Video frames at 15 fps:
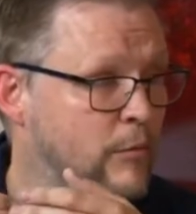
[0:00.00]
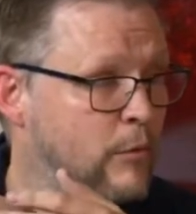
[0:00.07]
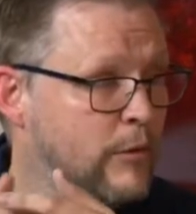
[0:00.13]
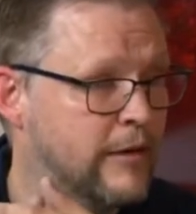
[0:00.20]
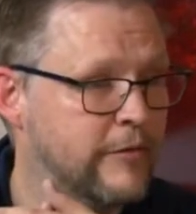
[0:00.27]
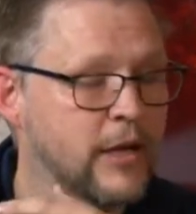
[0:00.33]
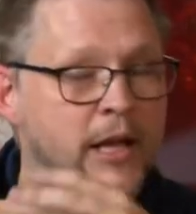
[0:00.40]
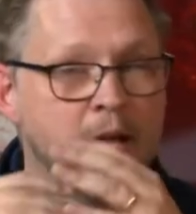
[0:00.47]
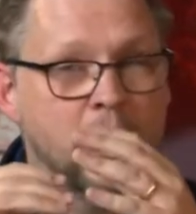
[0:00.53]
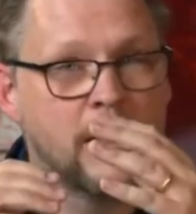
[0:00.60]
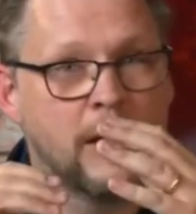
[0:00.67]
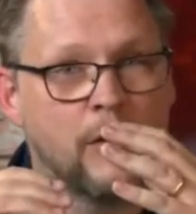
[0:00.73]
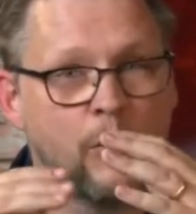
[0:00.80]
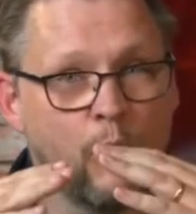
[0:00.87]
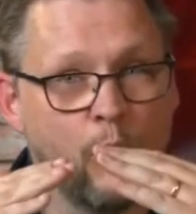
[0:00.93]
or whatever.
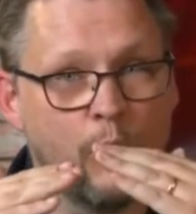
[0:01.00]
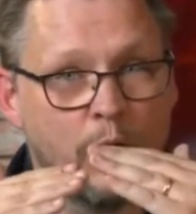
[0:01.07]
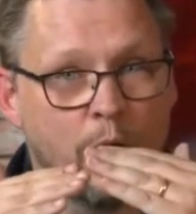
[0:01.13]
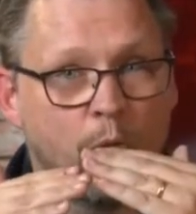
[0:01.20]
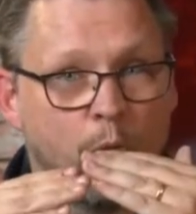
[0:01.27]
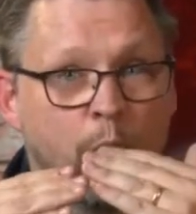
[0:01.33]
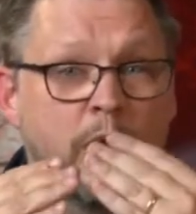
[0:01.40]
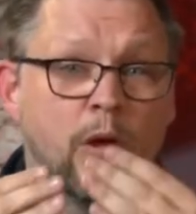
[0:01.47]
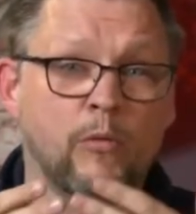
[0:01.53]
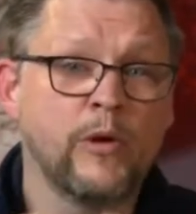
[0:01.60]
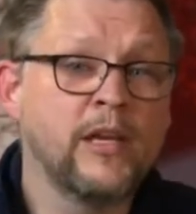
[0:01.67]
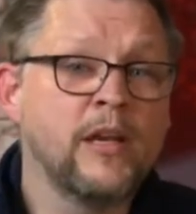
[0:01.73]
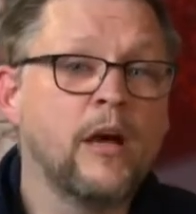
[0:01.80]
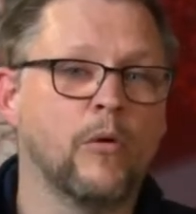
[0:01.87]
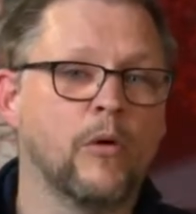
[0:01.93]
We
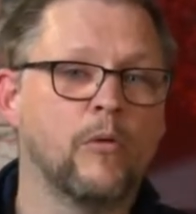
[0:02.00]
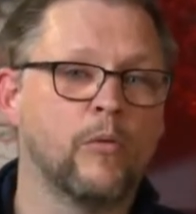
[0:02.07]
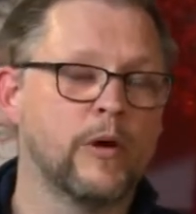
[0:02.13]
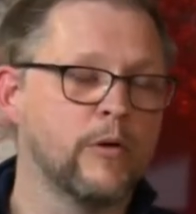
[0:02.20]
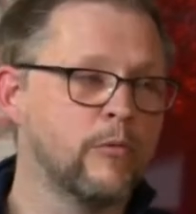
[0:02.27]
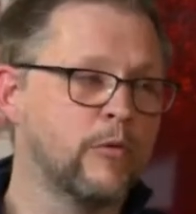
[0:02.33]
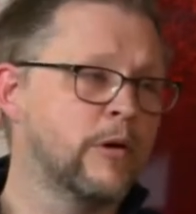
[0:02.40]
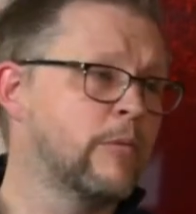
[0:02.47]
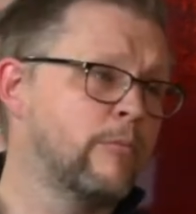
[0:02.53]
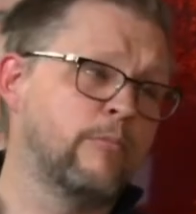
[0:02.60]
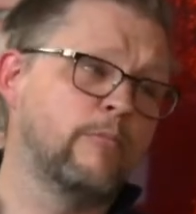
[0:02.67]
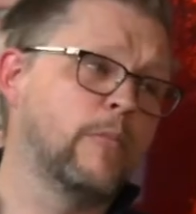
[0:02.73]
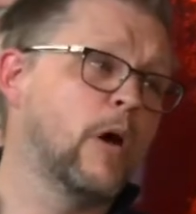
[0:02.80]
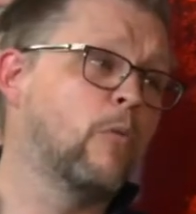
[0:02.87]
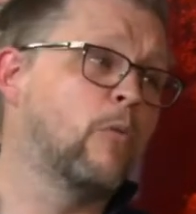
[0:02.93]
know we're
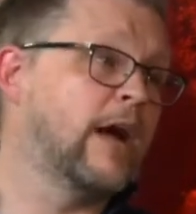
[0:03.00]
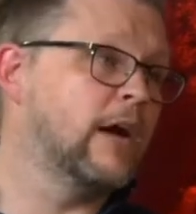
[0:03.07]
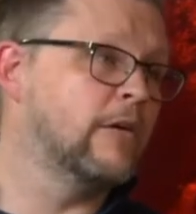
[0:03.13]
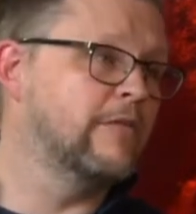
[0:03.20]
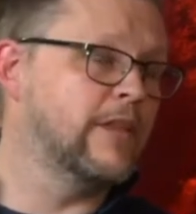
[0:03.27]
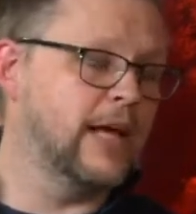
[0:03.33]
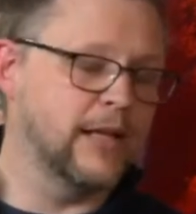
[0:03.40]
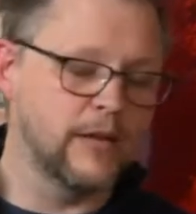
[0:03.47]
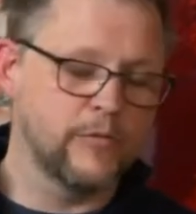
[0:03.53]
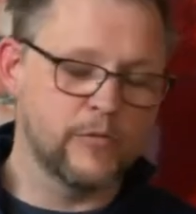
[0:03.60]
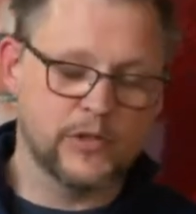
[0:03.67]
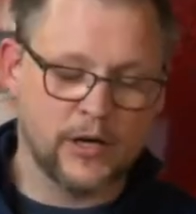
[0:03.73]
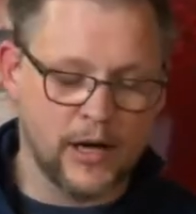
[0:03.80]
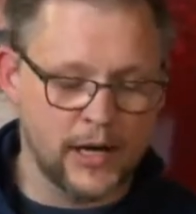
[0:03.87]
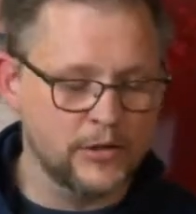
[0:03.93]
aware of that. It was a
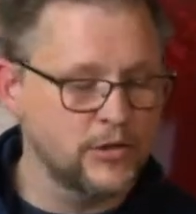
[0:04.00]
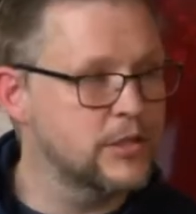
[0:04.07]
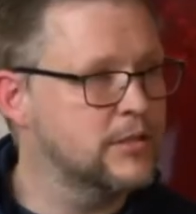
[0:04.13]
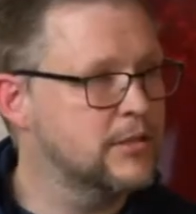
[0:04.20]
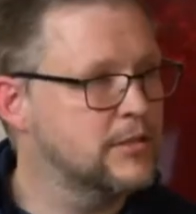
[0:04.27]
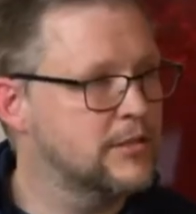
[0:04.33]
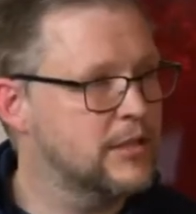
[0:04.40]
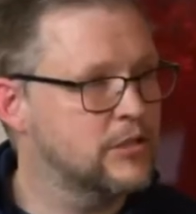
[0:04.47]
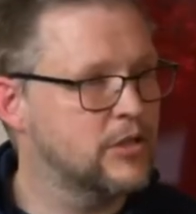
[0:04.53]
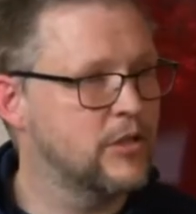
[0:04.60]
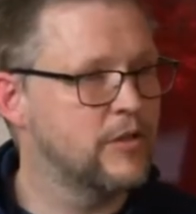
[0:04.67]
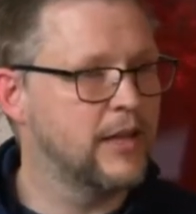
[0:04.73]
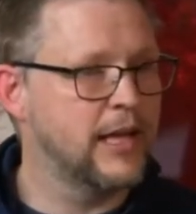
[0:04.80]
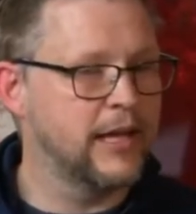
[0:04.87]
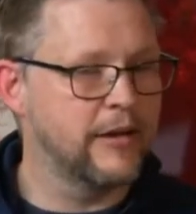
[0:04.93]
conscious decision
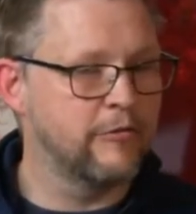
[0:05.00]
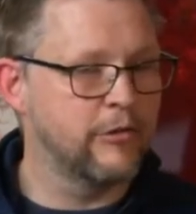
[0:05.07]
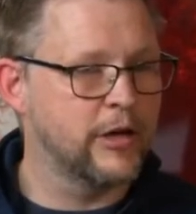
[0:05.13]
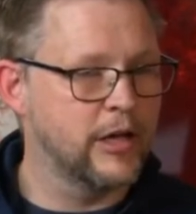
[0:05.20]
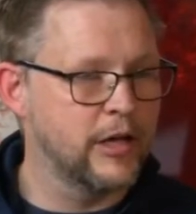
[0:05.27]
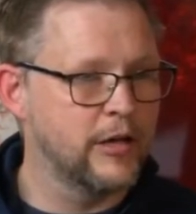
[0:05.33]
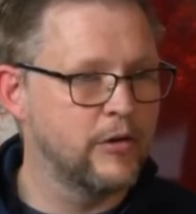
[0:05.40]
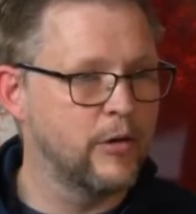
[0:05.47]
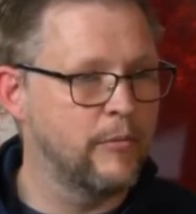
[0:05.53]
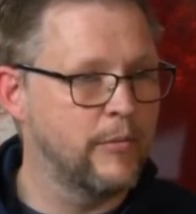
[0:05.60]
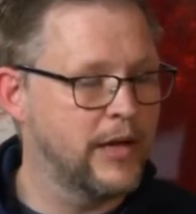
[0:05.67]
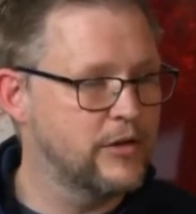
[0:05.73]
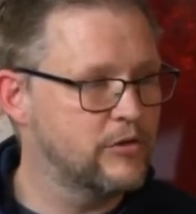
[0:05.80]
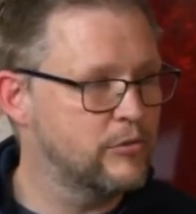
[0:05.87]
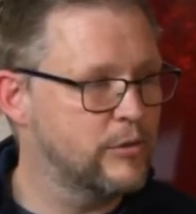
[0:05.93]
that if we're going to do a
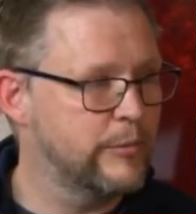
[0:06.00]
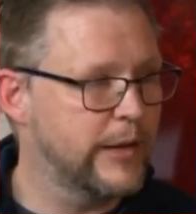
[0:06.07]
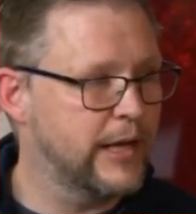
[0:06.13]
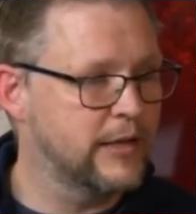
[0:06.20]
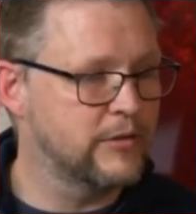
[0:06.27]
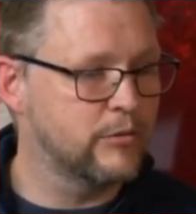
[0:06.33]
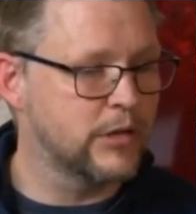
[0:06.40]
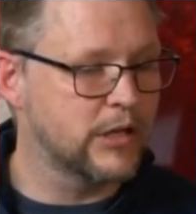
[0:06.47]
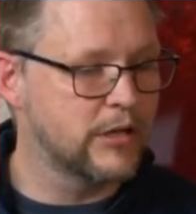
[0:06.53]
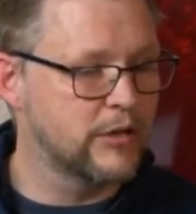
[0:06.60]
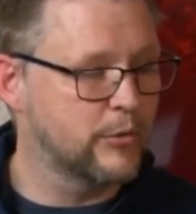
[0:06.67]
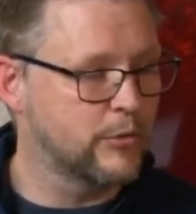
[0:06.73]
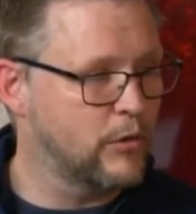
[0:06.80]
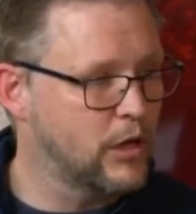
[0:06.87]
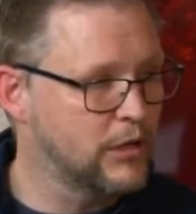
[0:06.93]
major rebalance, we're going to
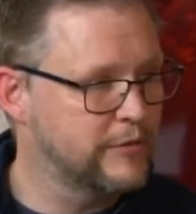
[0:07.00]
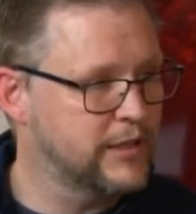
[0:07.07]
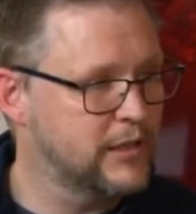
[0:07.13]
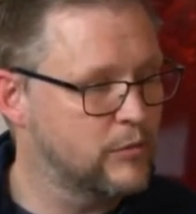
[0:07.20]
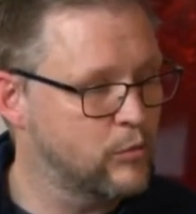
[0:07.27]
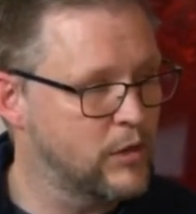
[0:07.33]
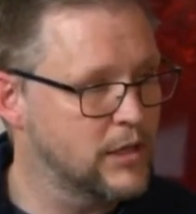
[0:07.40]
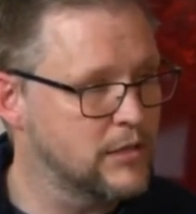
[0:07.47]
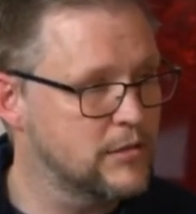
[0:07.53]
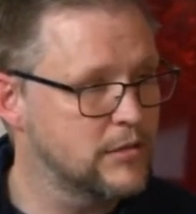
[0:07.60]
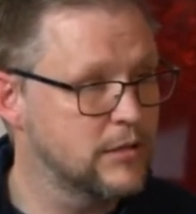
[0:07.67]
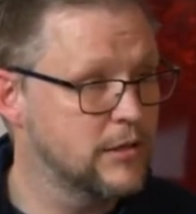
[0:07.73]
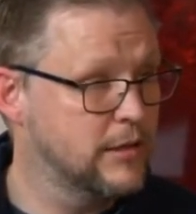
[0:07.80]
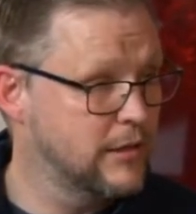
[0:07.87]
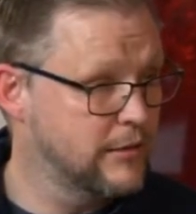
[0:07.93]
do all of it at once.
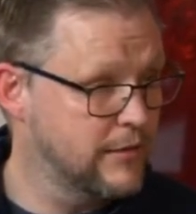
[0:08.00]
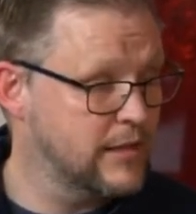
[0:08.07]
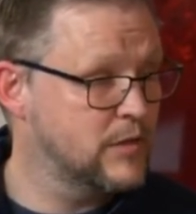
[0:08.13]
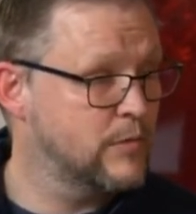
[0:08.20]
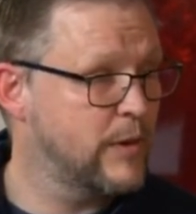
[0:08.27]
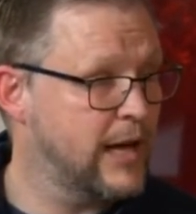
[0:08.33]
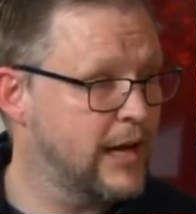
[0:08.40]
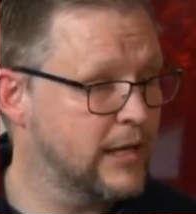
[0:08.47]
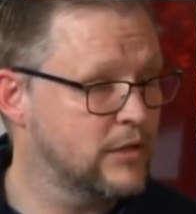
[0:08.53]
this patch.